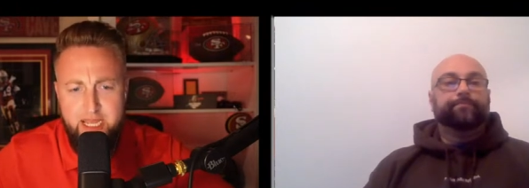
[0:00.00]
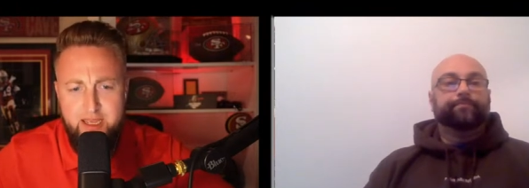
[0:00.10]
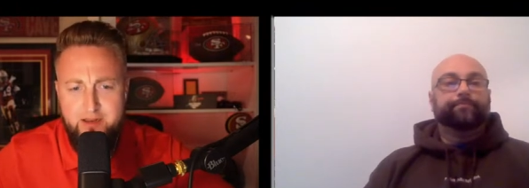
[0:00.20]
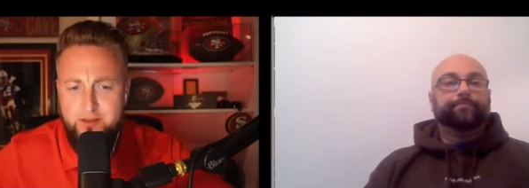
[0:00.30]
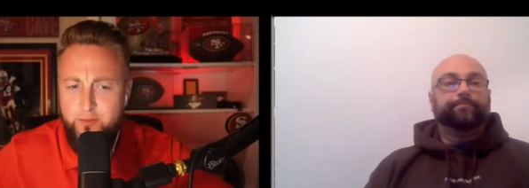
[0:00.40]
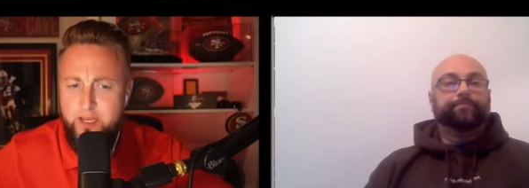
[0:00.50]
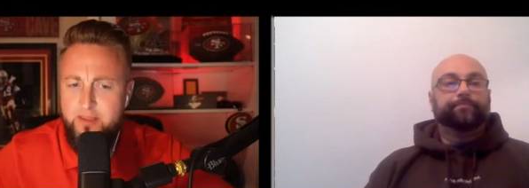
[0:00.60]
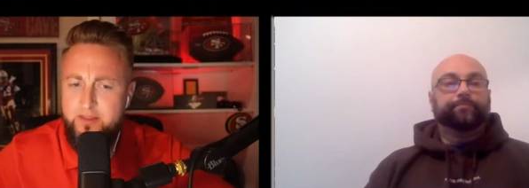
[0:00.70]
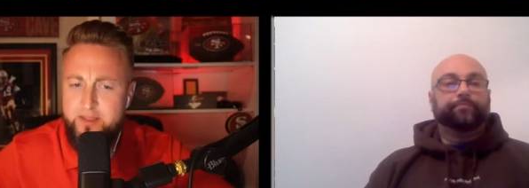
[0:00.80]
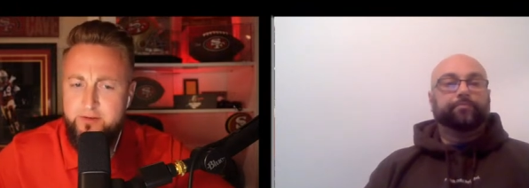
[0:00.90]
Speaker 1: and the way
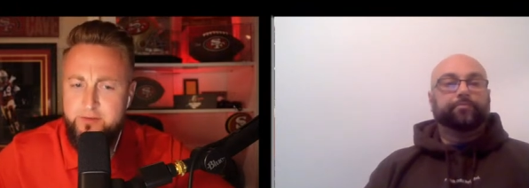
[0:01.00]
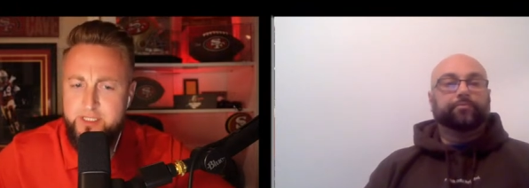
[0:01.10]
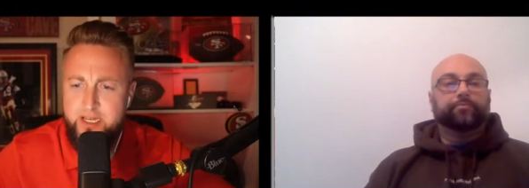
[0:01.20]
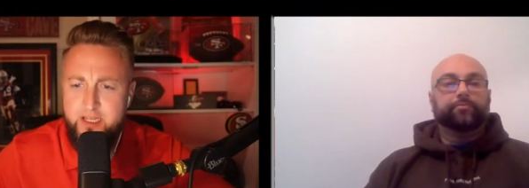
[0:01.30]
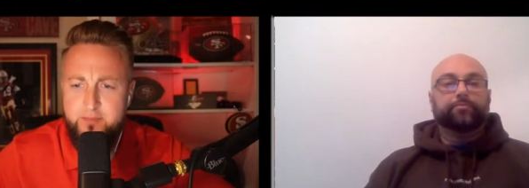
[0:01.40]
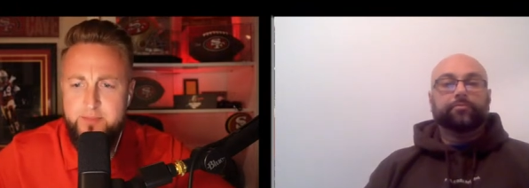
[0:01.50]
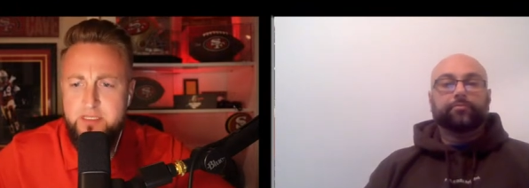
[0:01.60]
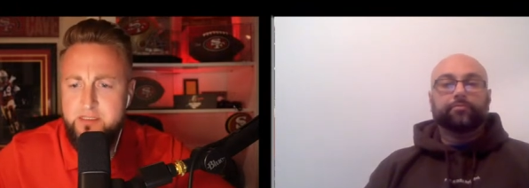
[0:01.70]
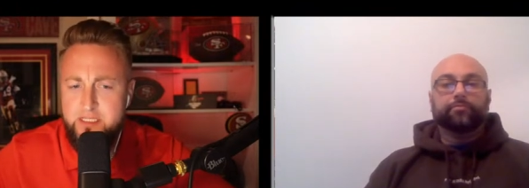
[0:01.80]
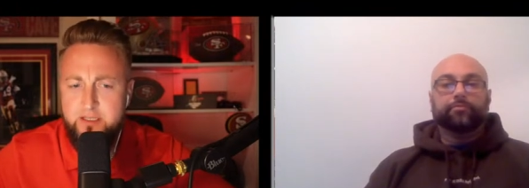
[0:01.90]
that they're setting up
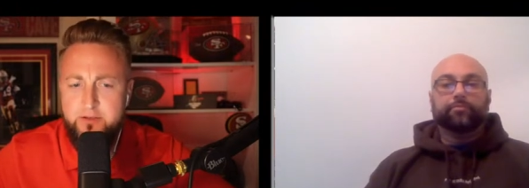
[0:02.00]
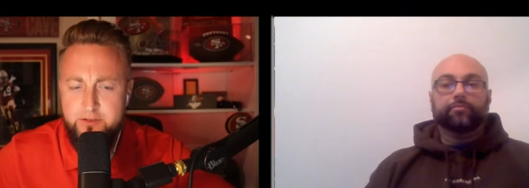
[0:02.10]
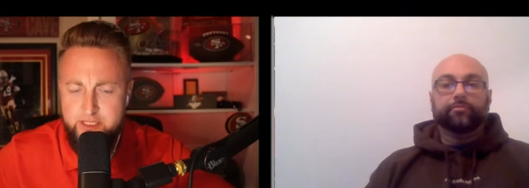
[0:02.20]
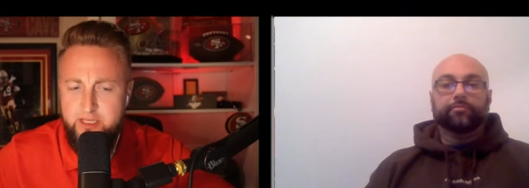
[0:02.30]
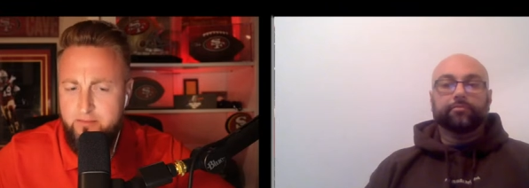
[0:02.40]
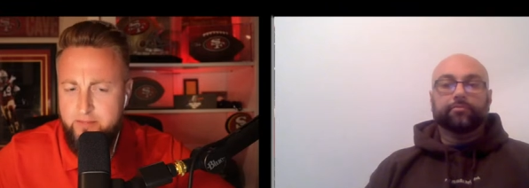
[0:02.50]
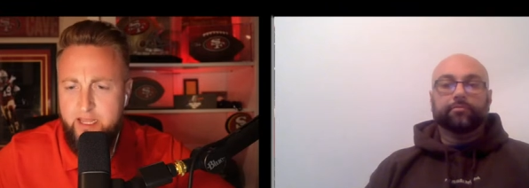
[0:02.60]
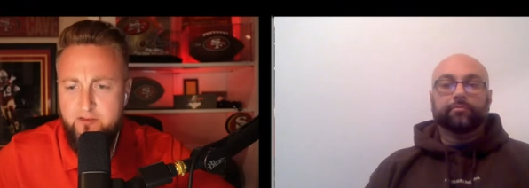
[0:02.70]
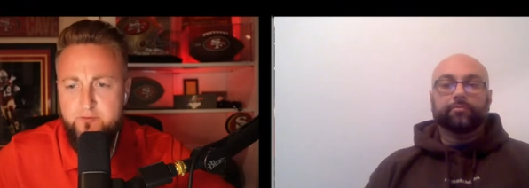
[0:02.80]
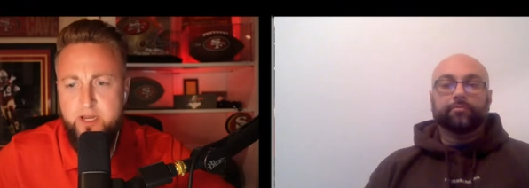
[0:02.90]
these deals, they they
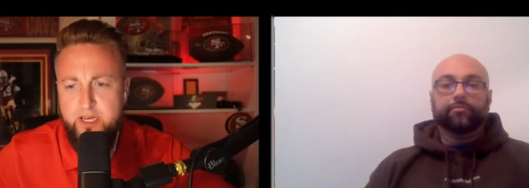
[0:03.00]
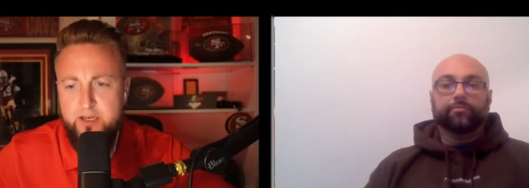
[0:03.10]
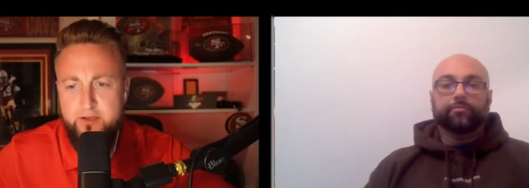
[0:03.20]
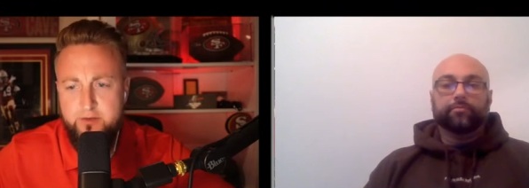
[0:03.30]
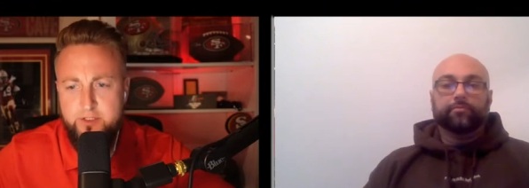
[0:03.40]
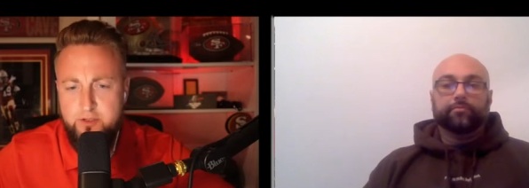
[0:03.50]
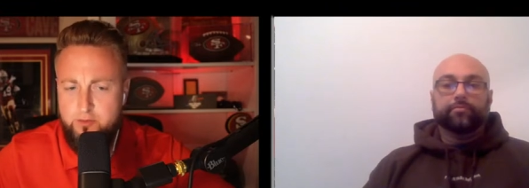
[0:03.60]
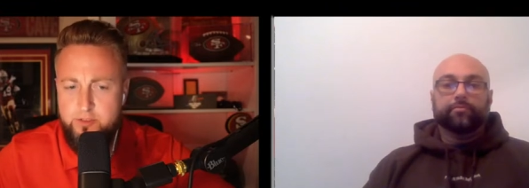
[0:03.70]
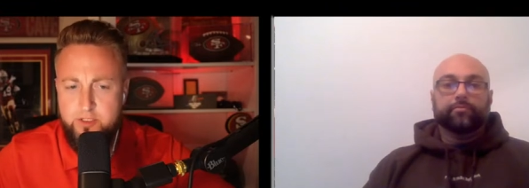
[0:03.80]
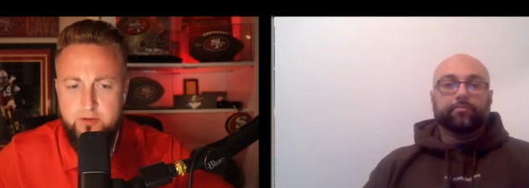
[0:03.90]
have money to do so.
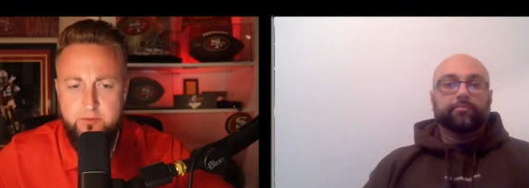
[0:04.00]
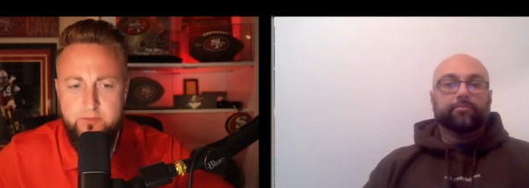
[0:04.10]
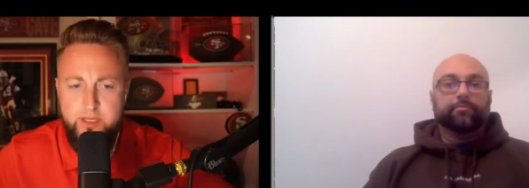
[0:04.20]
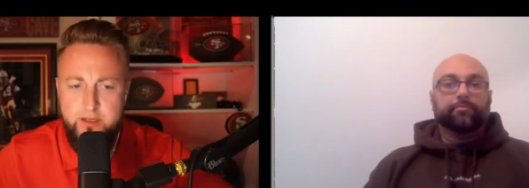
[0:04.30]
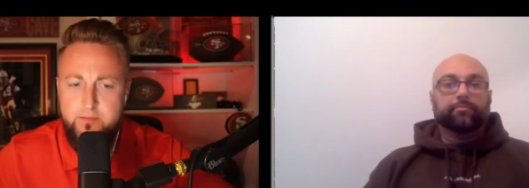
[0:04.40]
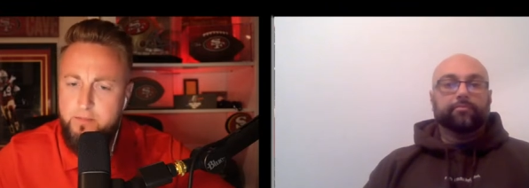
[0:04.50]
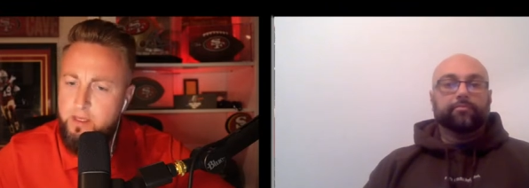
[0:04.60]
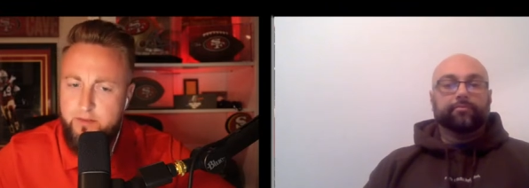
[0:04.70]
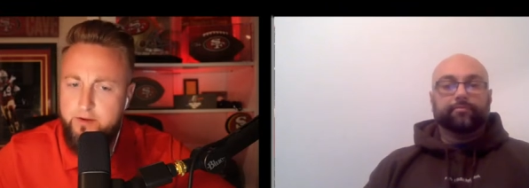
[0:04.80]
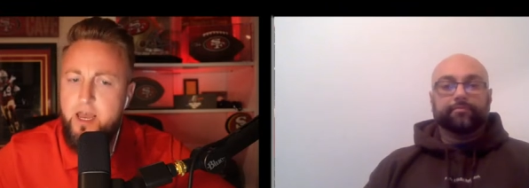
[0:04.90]
So they
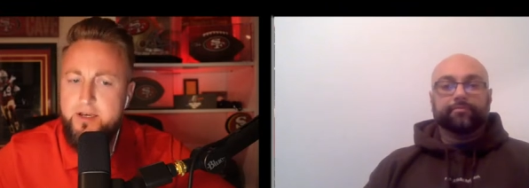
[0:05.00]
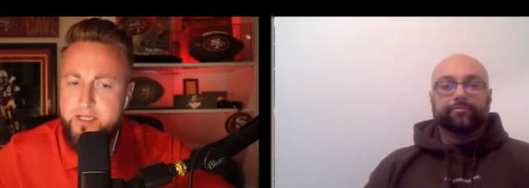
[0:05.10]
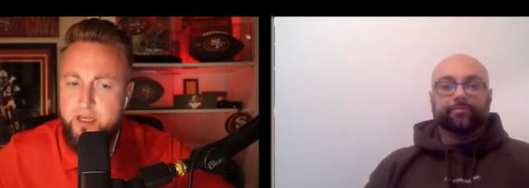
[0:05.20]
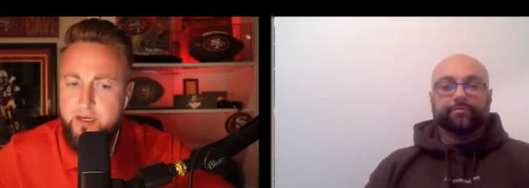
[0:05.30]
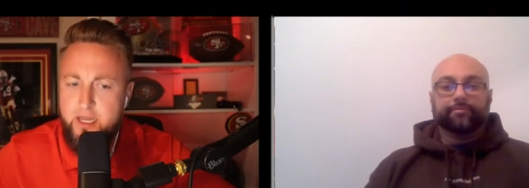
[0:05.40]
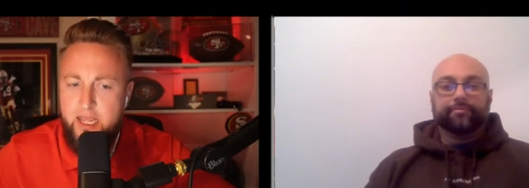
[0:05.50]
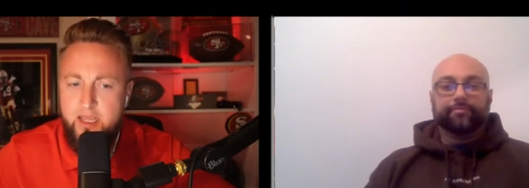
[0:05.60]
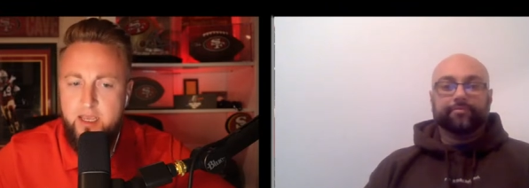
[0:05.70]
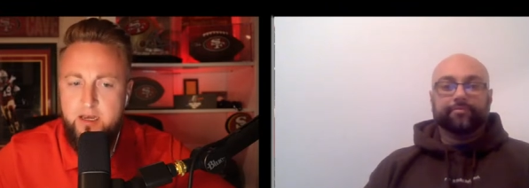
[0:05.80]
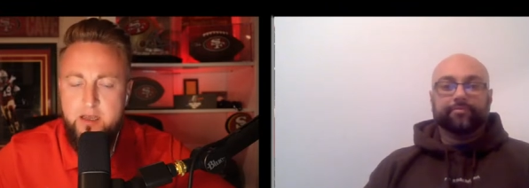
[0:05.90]
they're not done.
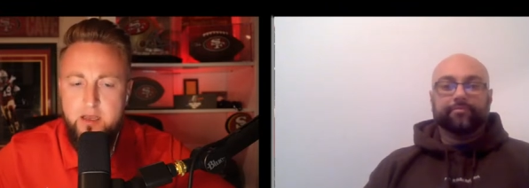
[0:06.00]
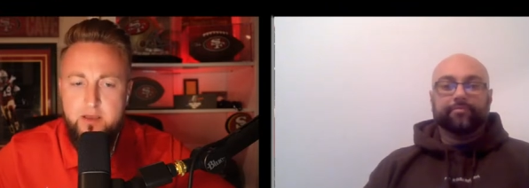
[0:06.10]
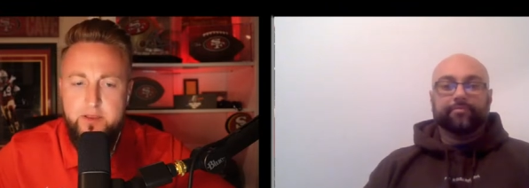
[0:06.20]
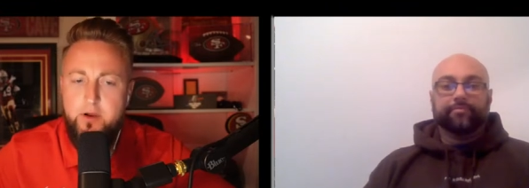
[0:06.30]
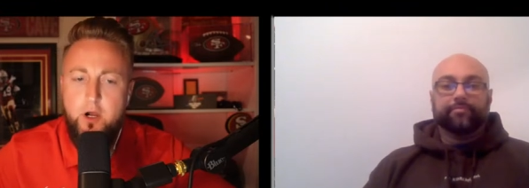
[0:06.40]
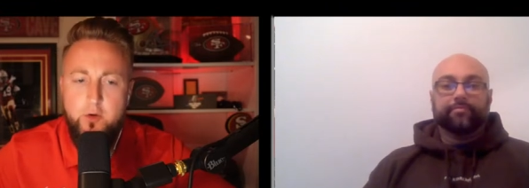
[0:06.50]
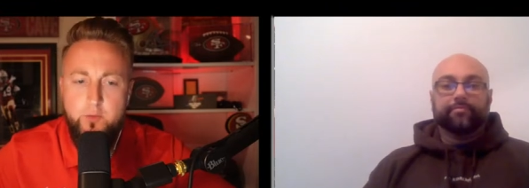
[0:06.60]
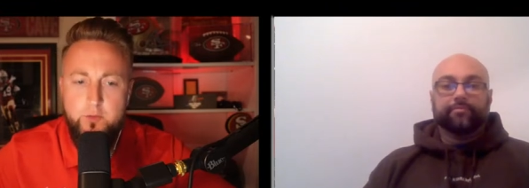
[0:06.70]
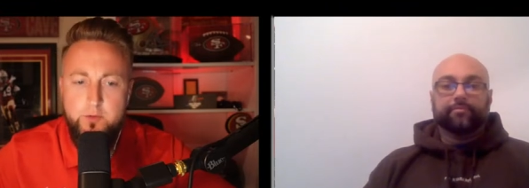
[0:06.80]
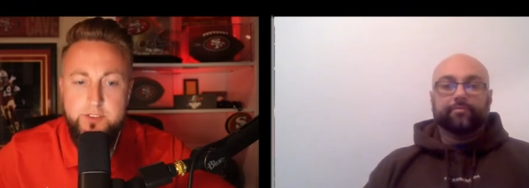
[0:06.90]
And there are
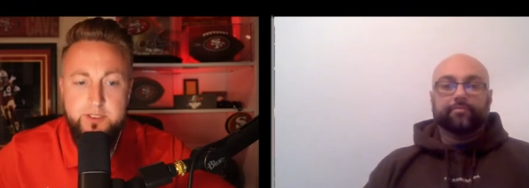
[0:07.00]
rumors that